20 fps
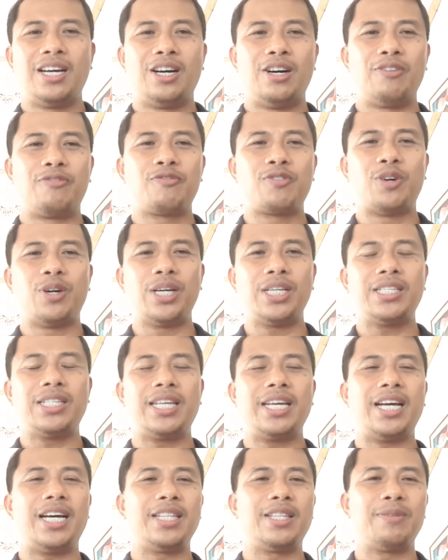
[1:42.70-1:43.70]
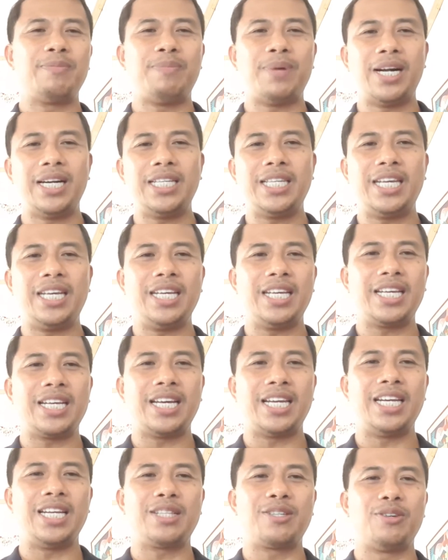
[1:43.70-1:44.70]
of course, the other party
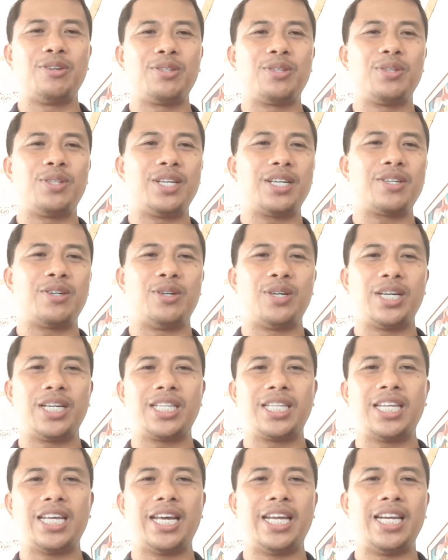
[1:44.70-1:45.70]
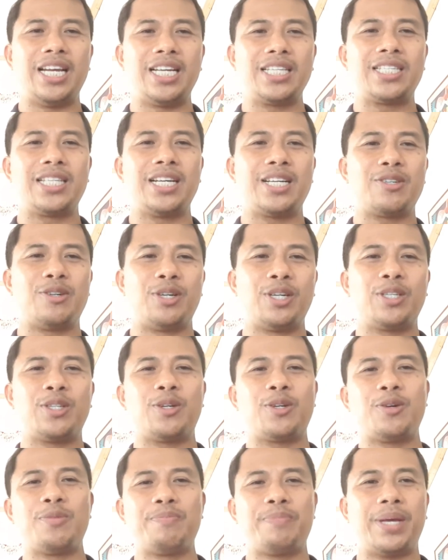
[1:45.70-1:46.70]
cannot go to the court and ask the court
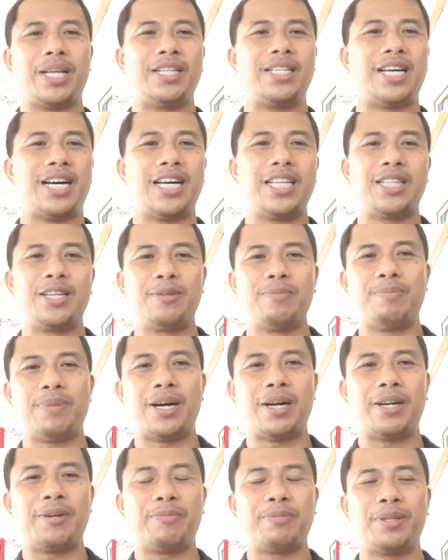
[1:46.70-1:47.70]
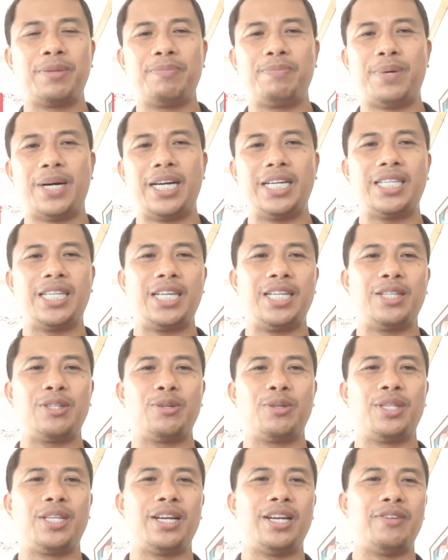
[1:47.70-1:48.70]
to compel the other party
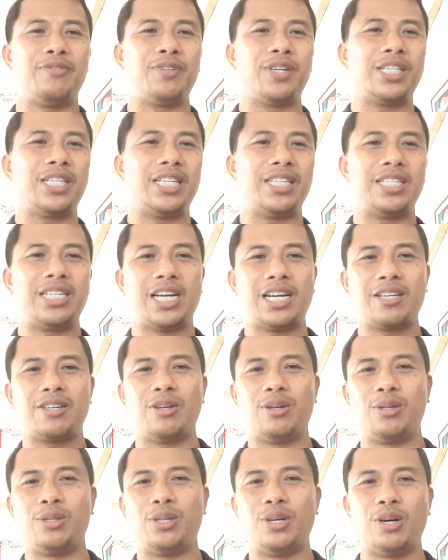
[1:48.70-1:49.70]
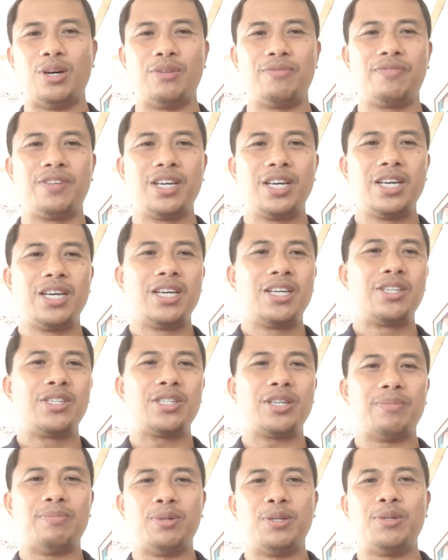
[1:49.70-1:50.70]
to deliver the truckload of
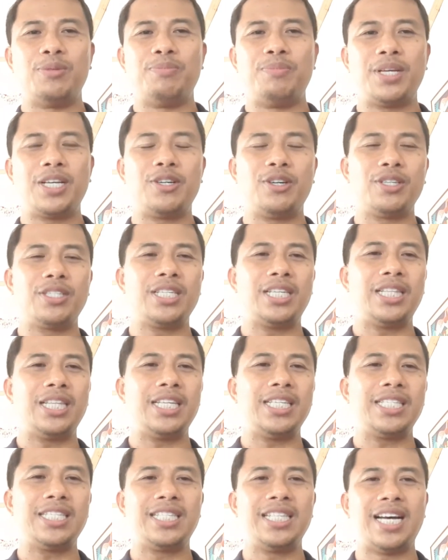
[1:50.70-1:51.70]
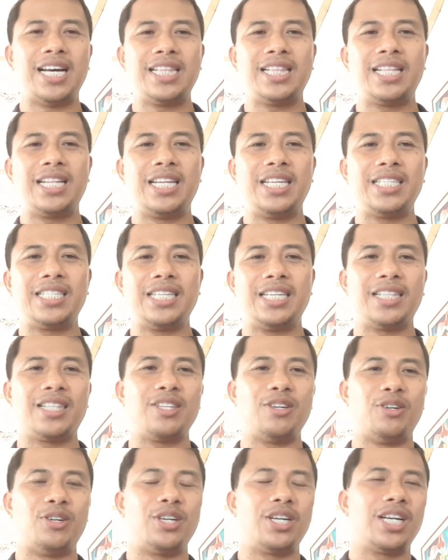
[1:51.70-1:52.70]
shabu because it is not
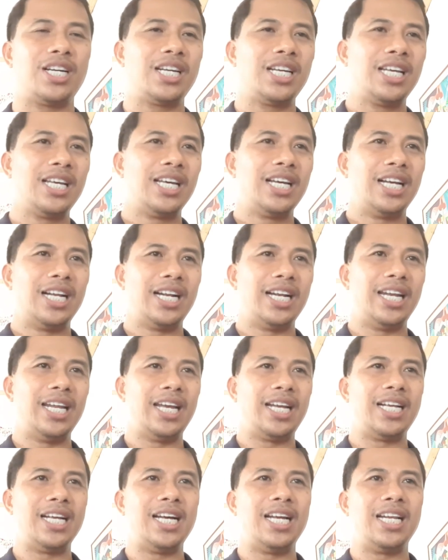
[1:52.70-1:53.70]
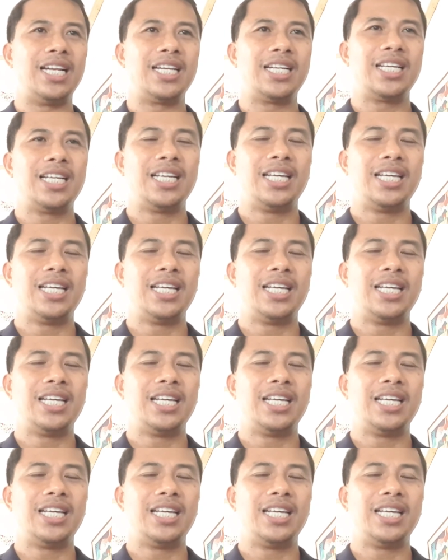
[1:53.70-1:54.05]
licit or legal.